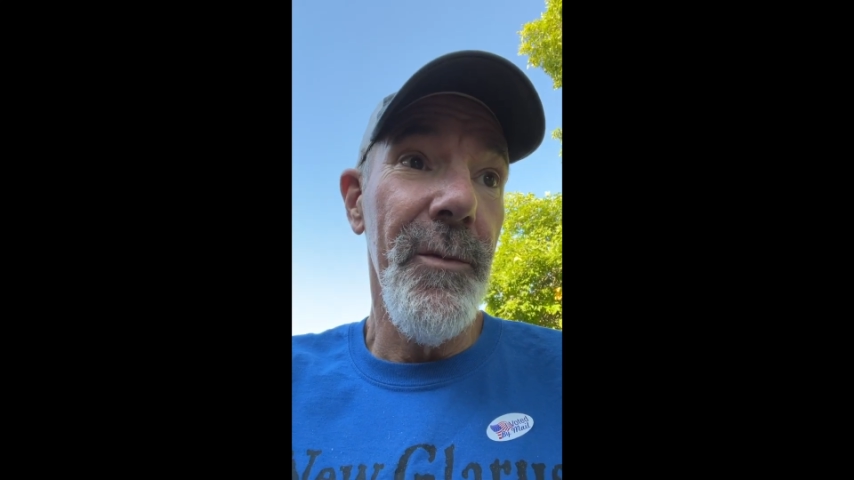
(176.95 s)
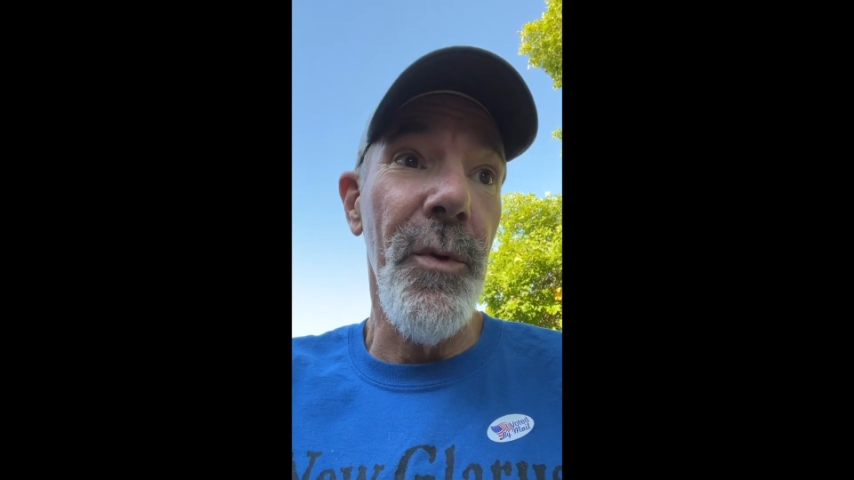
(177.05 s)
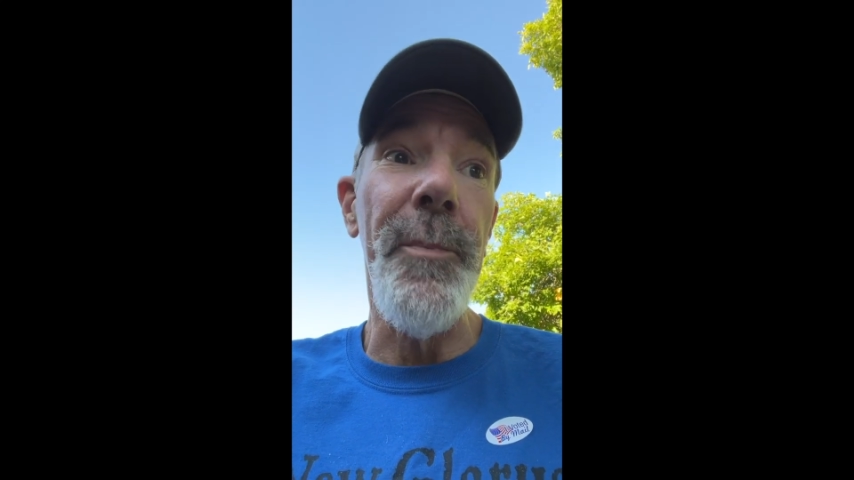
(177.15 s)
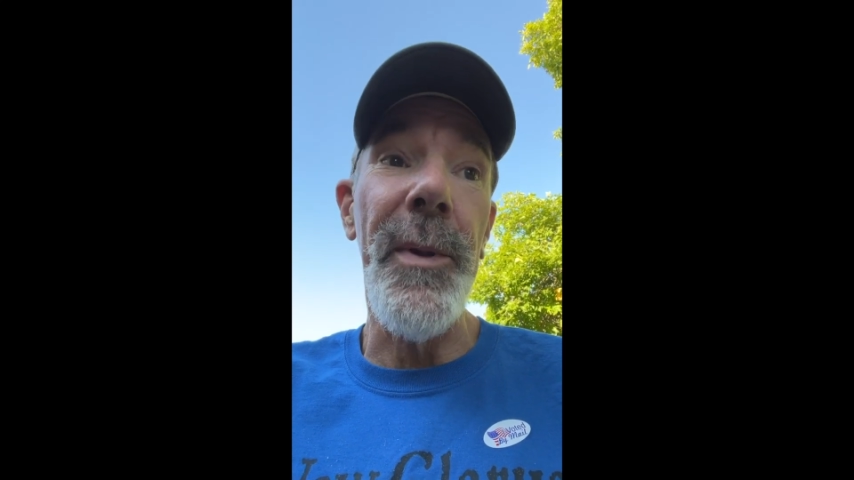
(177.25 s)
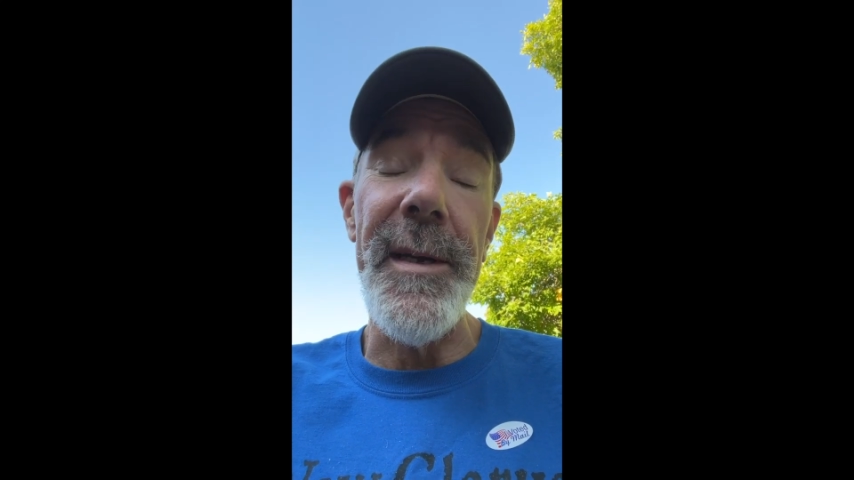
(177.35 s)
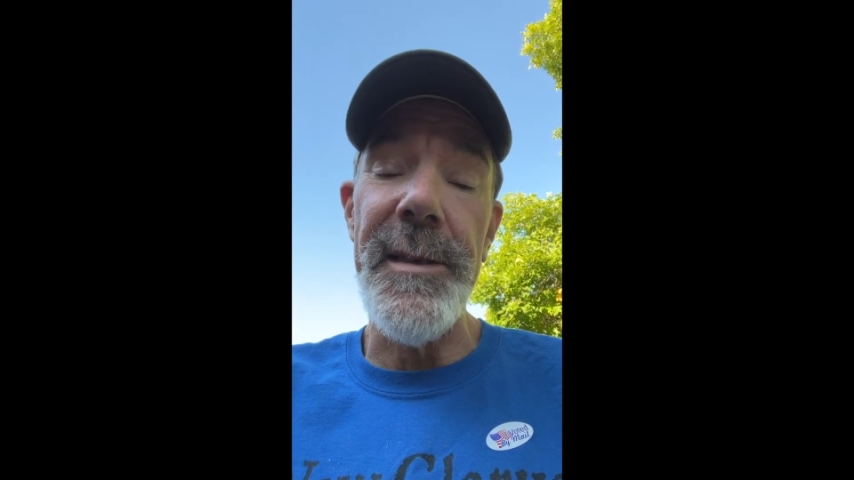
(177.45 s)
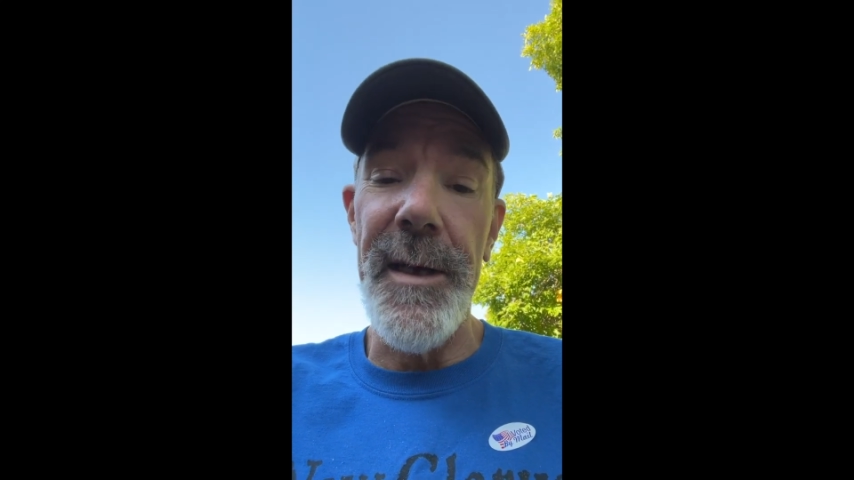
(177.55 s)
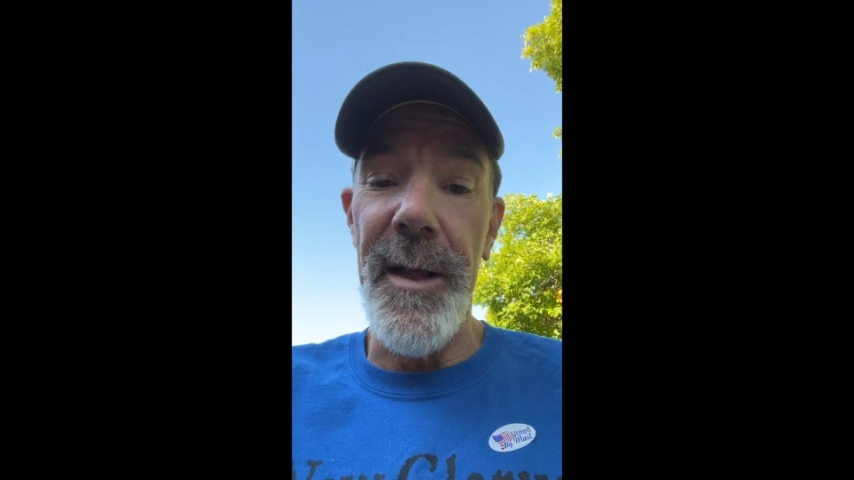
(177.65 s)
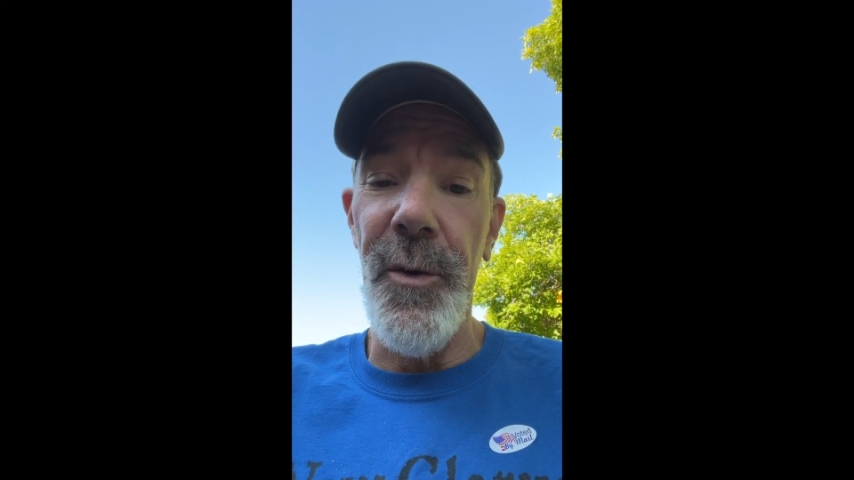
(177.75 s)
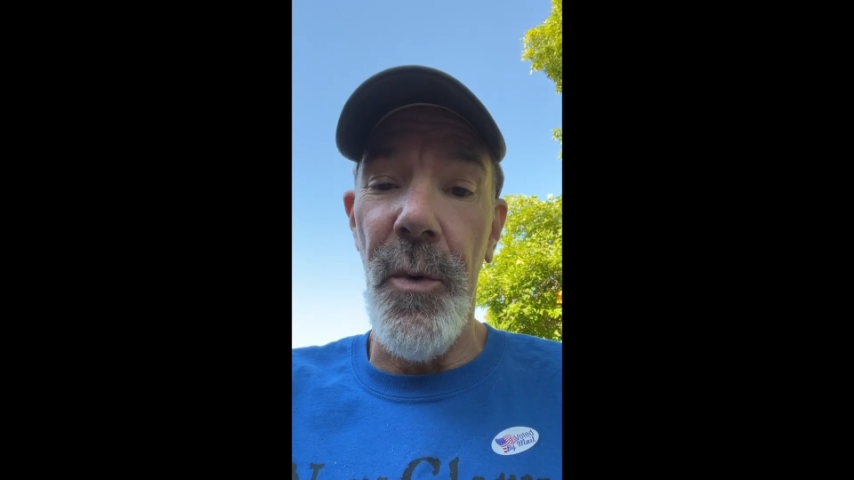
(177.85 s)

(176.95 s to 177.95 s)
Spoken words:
replace the other